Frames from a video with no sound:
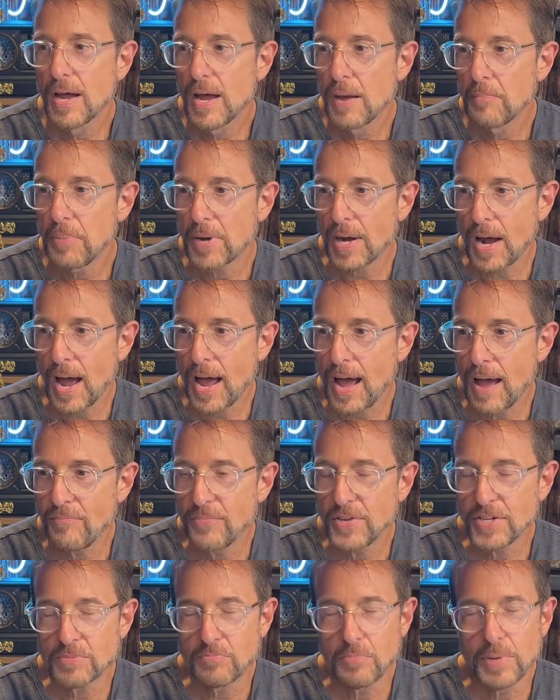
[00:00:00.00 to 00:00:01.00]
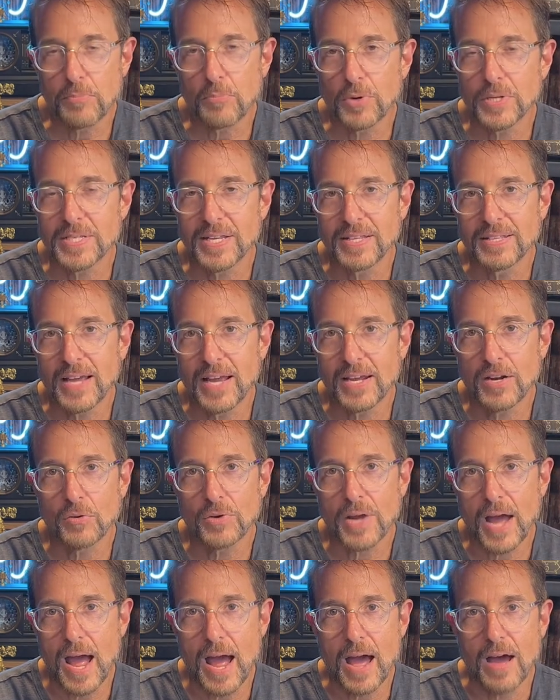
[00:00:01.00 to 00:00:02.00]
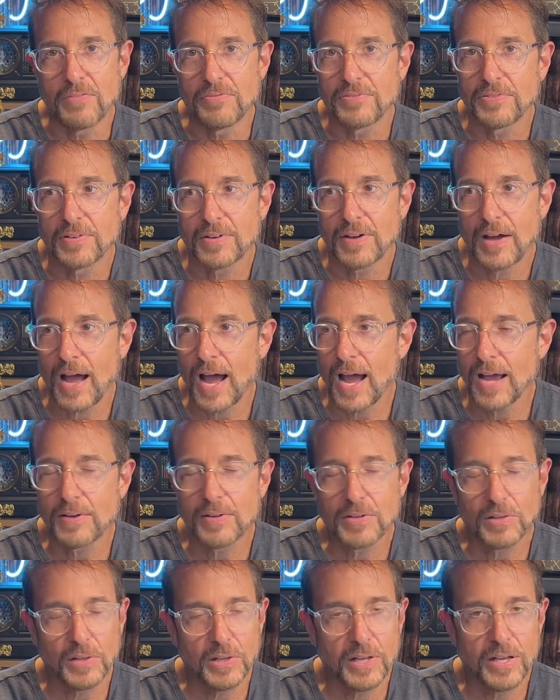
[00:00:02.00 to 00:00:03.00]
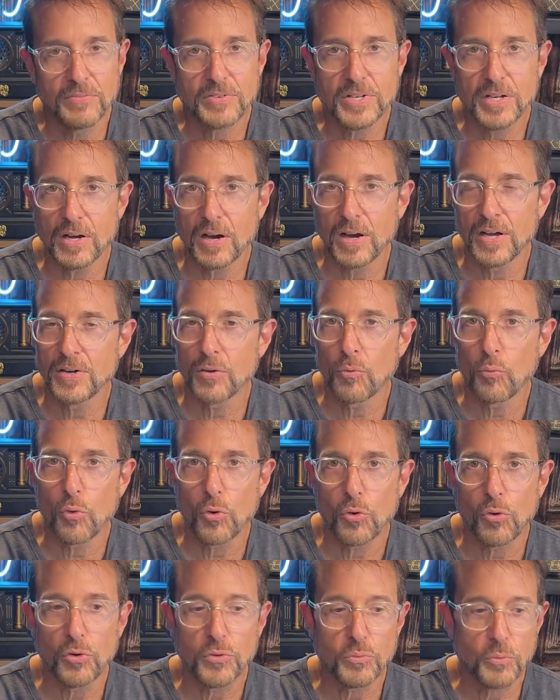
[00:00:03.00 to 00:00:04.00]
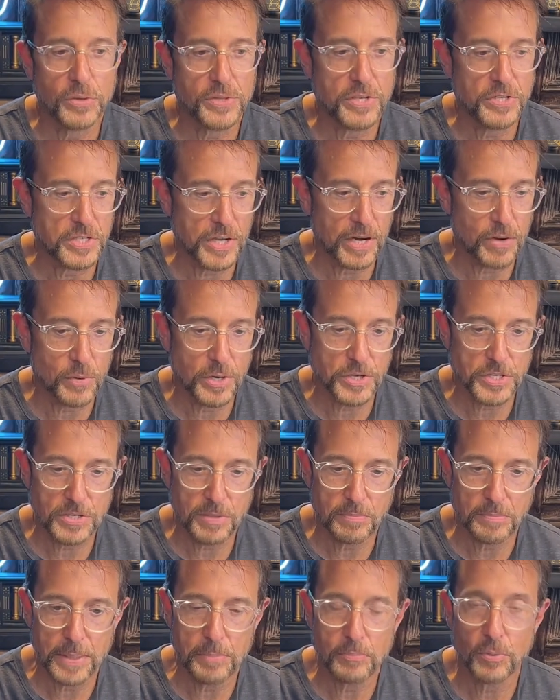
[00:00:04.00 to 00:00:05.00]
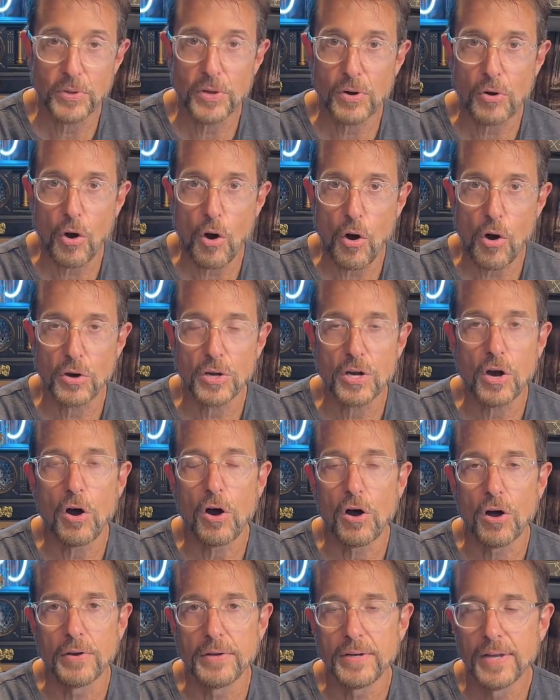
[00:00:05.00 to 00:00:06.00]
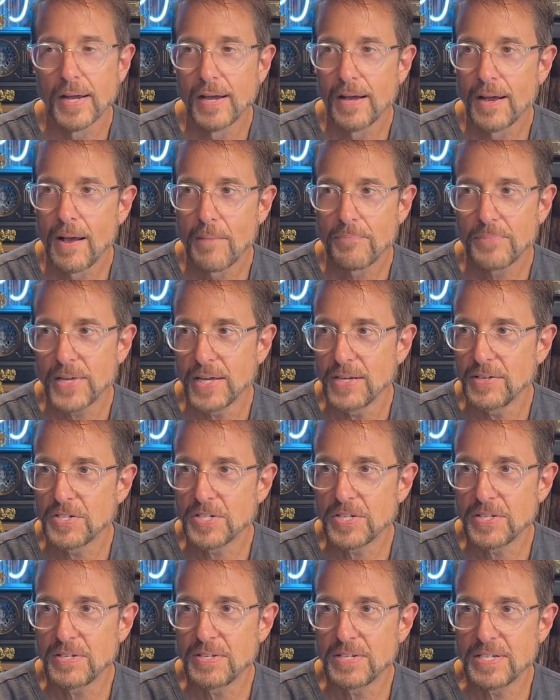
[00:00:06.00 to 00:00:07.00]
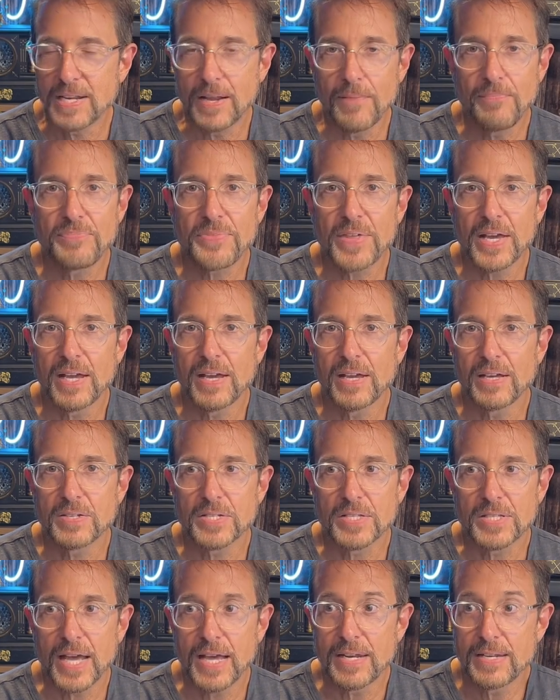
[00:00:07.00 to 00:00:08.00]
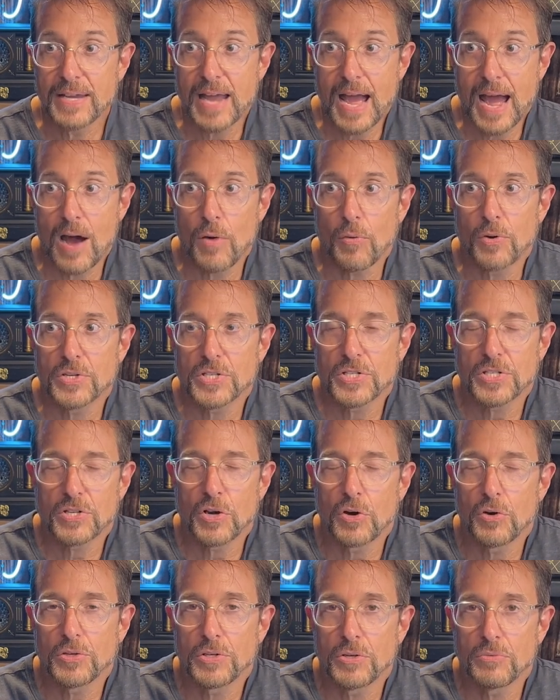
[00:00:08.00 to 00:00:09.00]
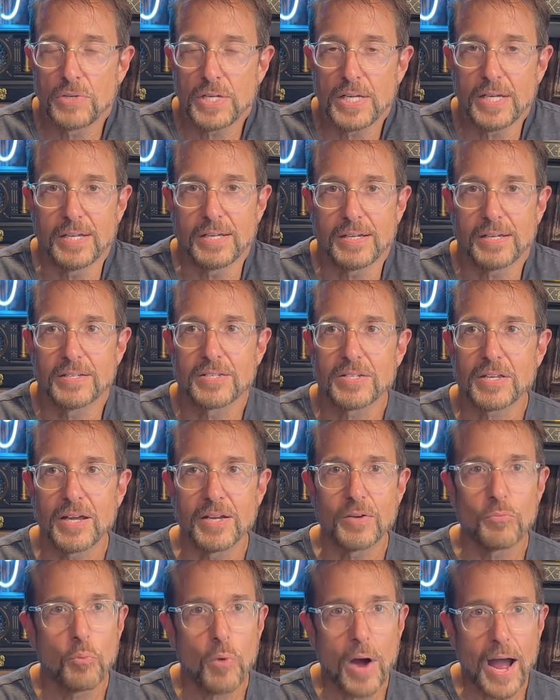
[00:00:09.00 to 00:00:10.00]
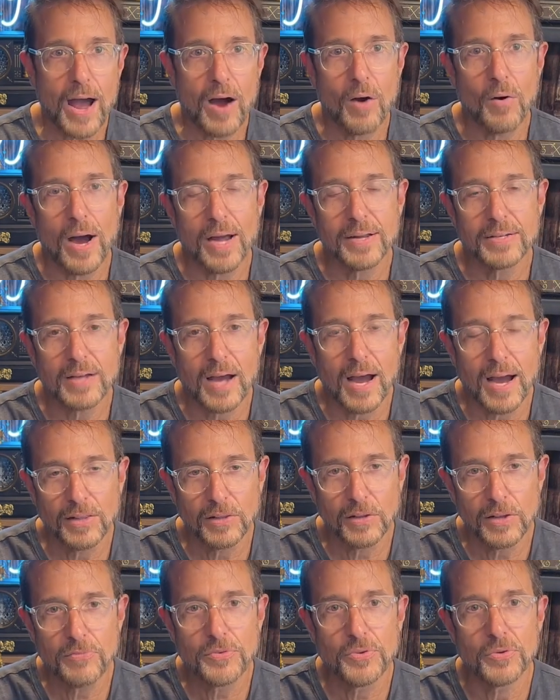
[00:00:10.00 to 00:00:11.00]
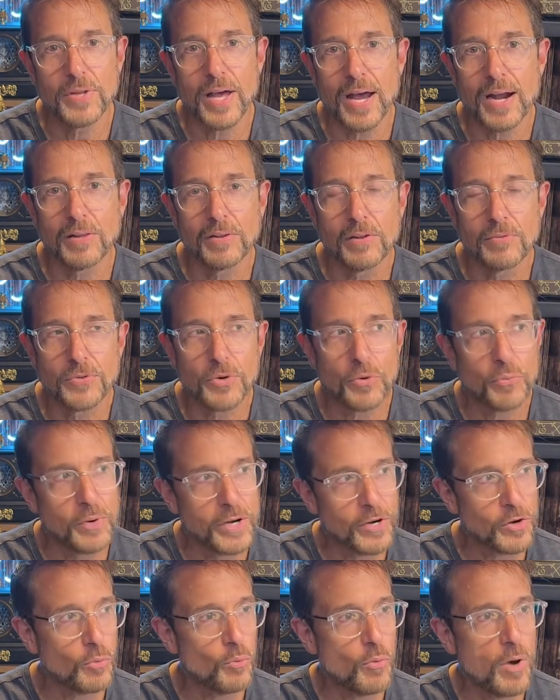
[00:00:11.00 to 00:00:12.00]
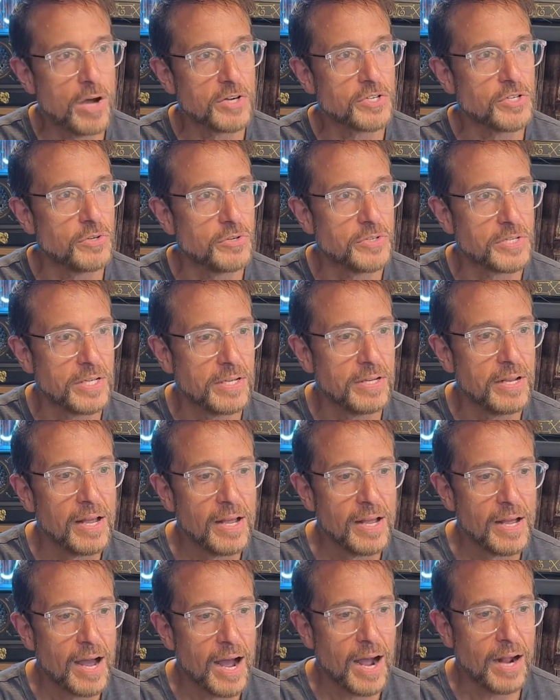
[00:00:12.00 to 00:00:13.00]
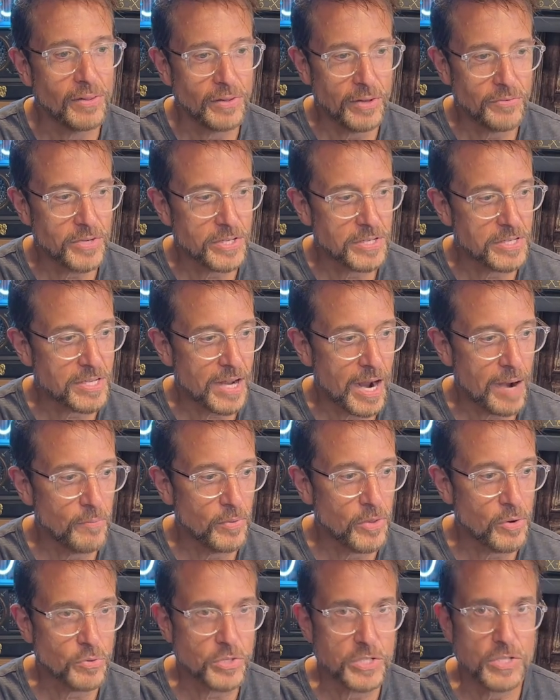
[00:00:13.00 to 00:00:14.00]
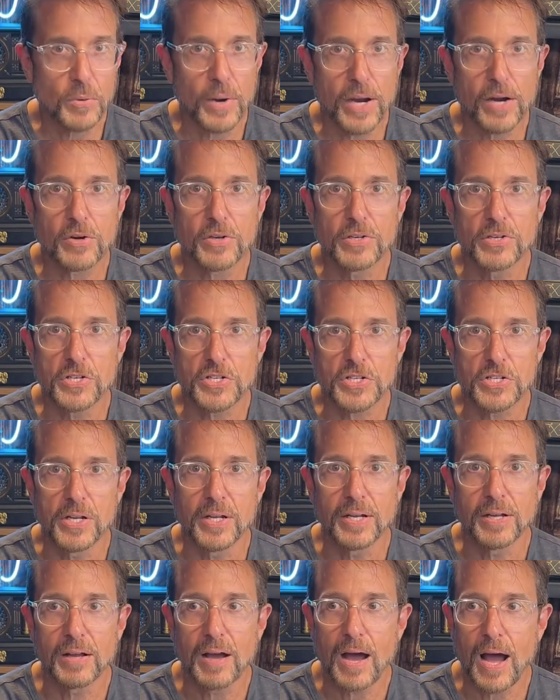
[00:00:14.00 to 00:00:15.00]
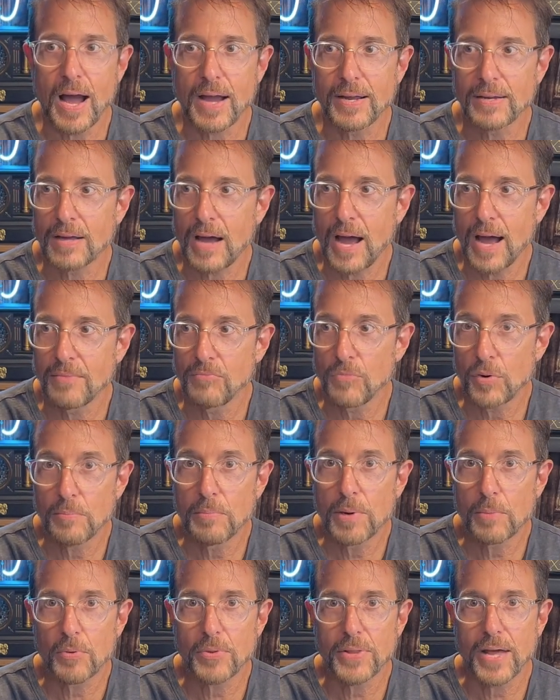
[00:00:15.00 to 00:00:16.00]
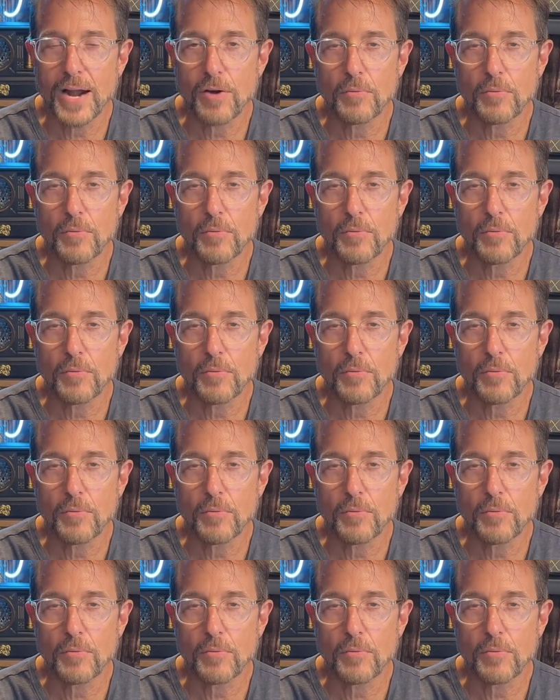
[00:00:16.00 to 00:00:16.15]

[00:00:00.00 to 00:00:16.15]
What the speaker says: But I have these memories that they don't have. I lived in a world with a generation of people that are all gone that did things that now are so unique. It's like, wow, I lived through that. I lived through wringer washers, and I lived in a time when there was no air conditioning. I remember that.